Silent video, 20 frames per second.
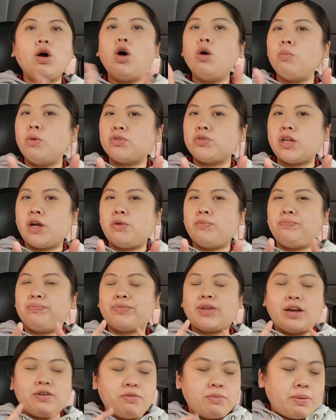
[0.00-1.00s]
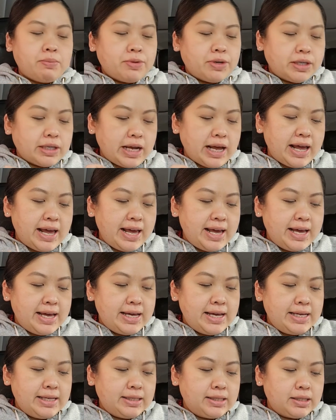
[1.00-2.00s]
Almost though, I remembered.
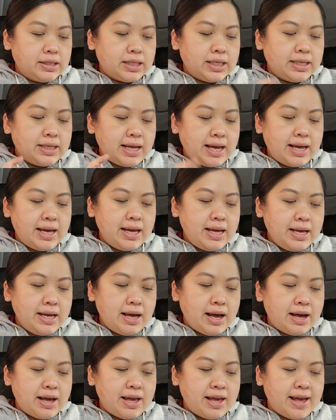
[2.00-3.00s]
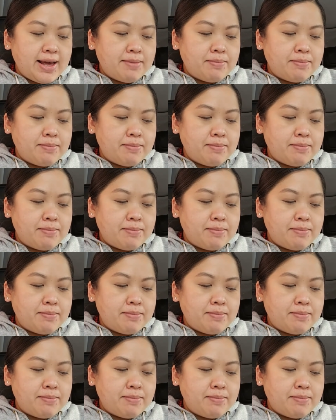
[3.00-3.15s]
And today I